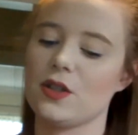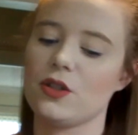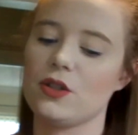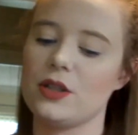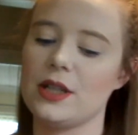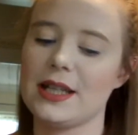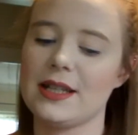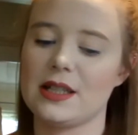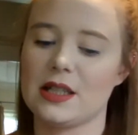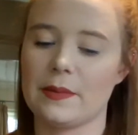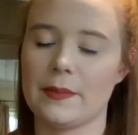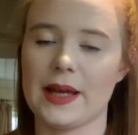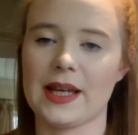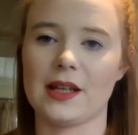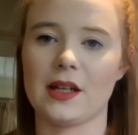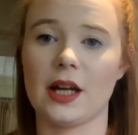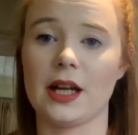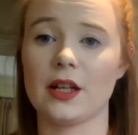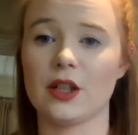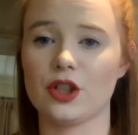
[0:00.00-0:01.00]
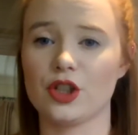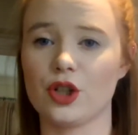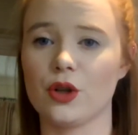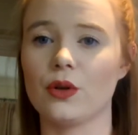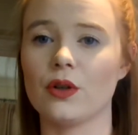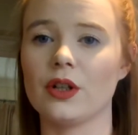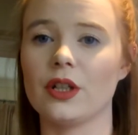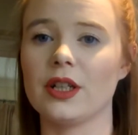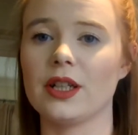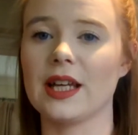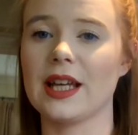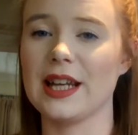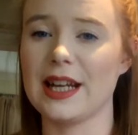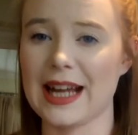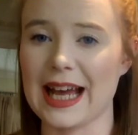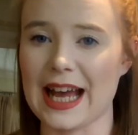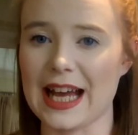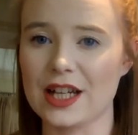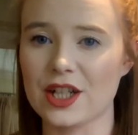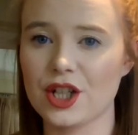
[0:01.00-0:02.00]
you need to make like a chocolate
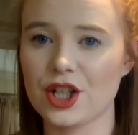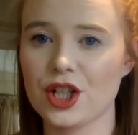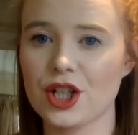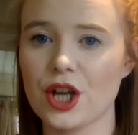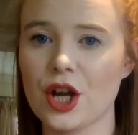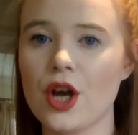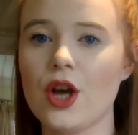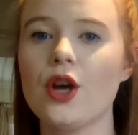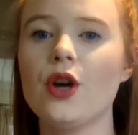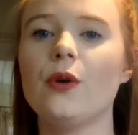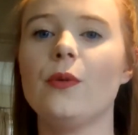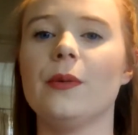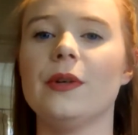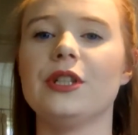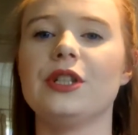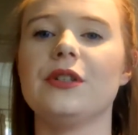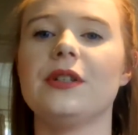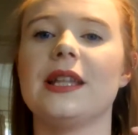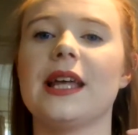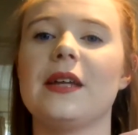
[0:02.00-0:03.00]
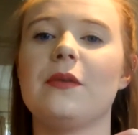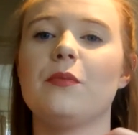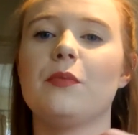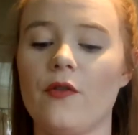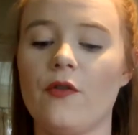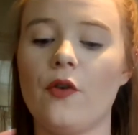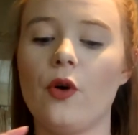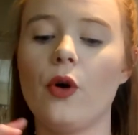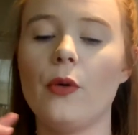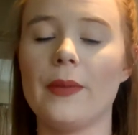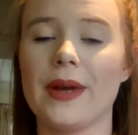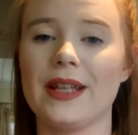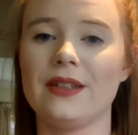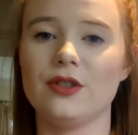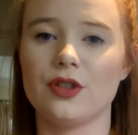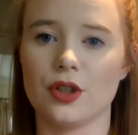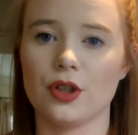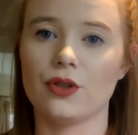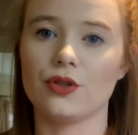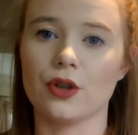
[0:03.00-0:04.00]
ganache, which you then form
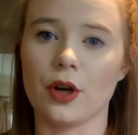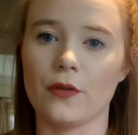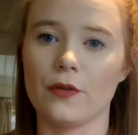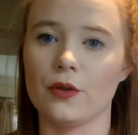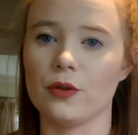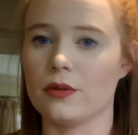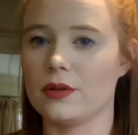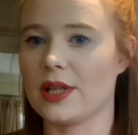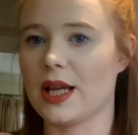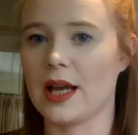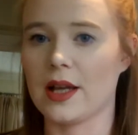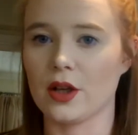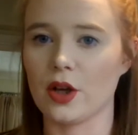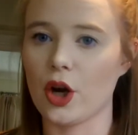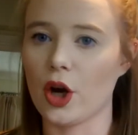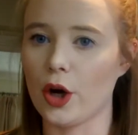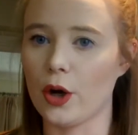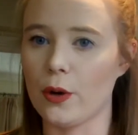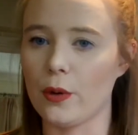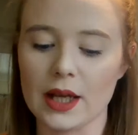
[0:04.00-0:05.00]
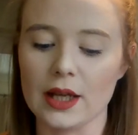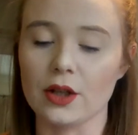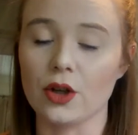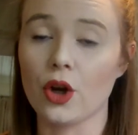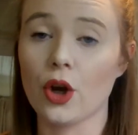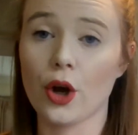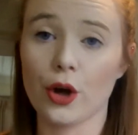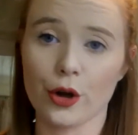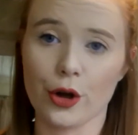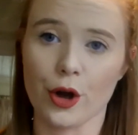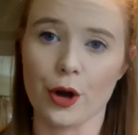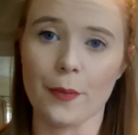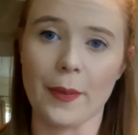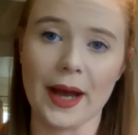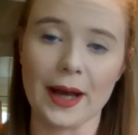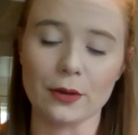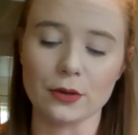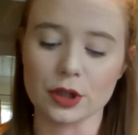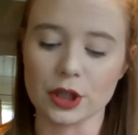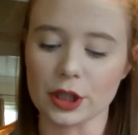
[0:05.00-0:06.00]
into the truffles and coat in cocoa
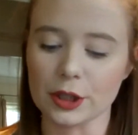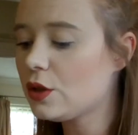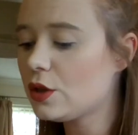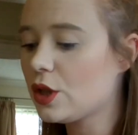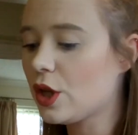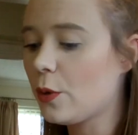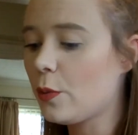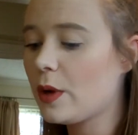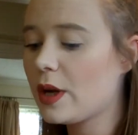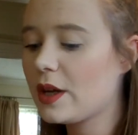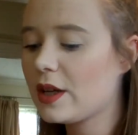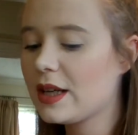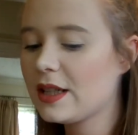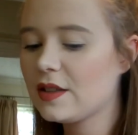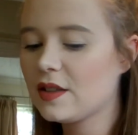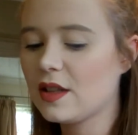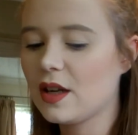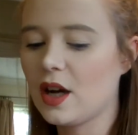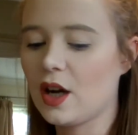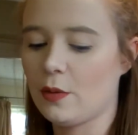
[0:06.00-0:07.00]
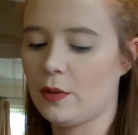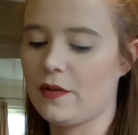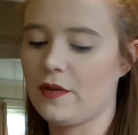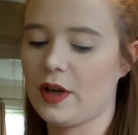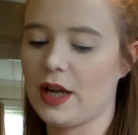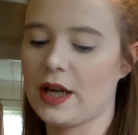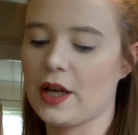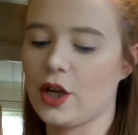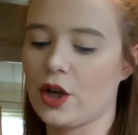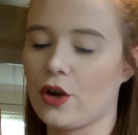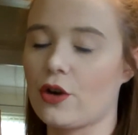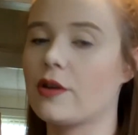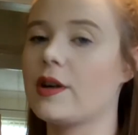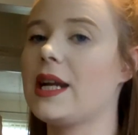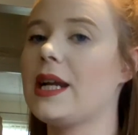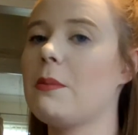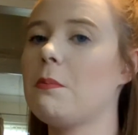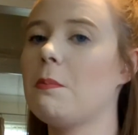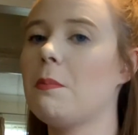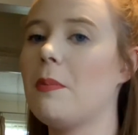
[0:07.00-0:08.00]
powder. So we're going to start with like a
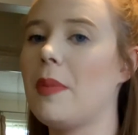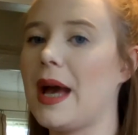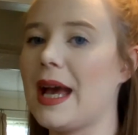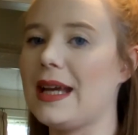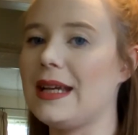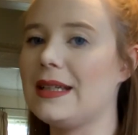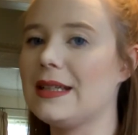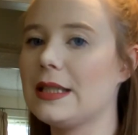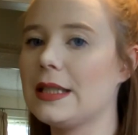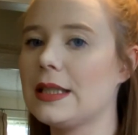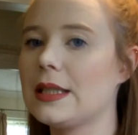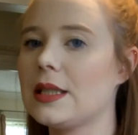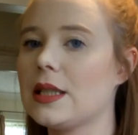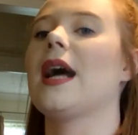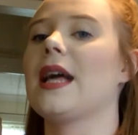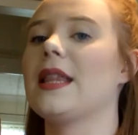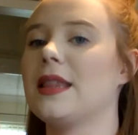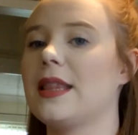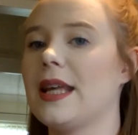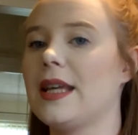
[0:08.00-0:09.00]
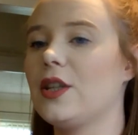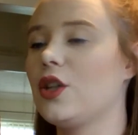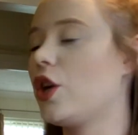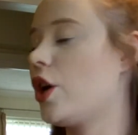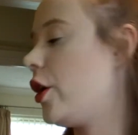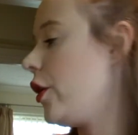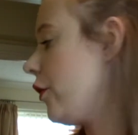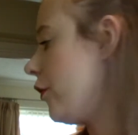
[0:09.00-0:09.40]
cream base and then go